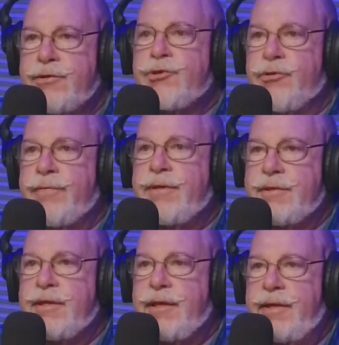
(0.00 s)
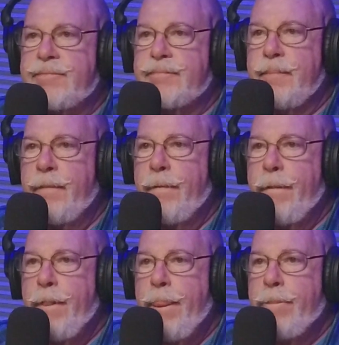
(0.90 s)
Yeah, she had a lot of hats in the
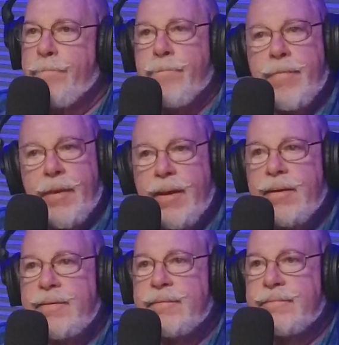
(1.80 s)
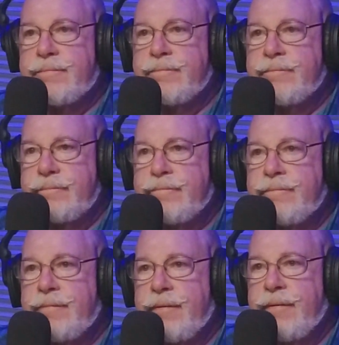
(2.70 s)
city, and now she's assistant city
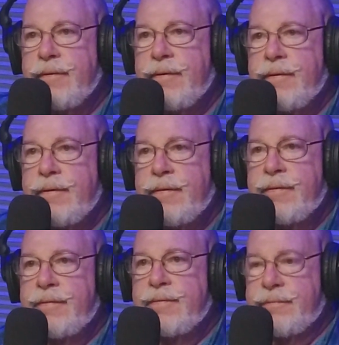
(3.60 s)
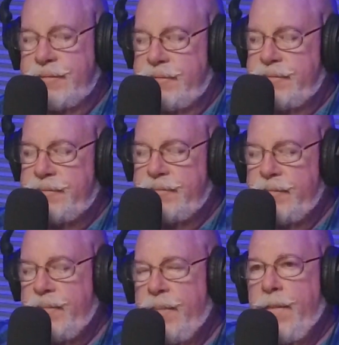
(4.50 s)
manager. And anytime we've needed
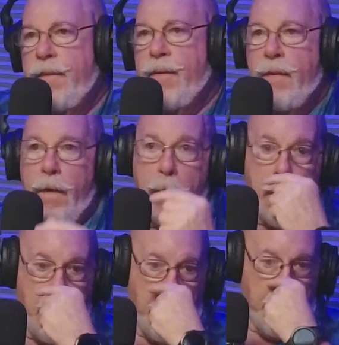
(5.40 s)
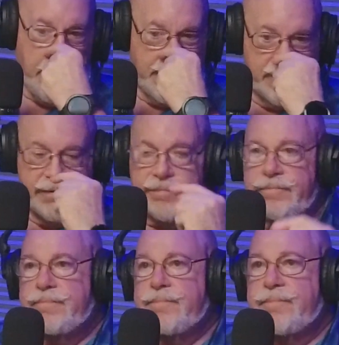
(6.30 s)
something or anything, she's
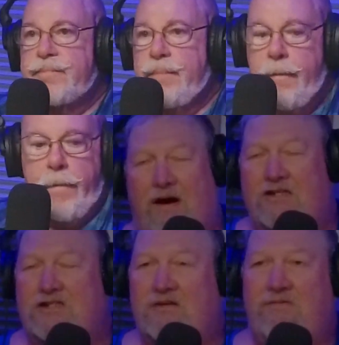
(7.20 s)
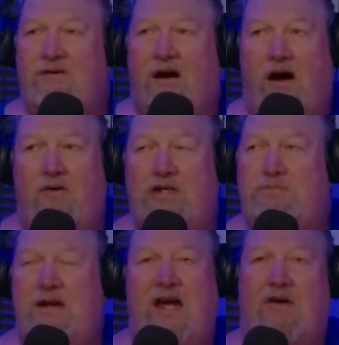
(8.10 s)
always been responsive, always
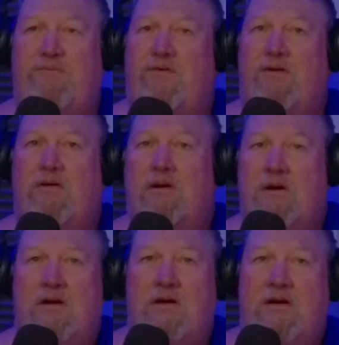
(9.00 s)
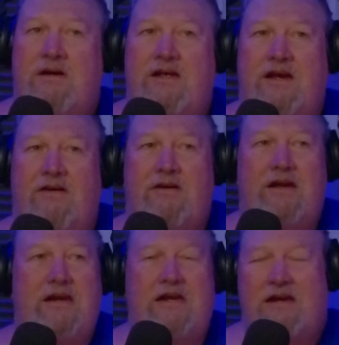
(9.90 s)
been helpful. You know,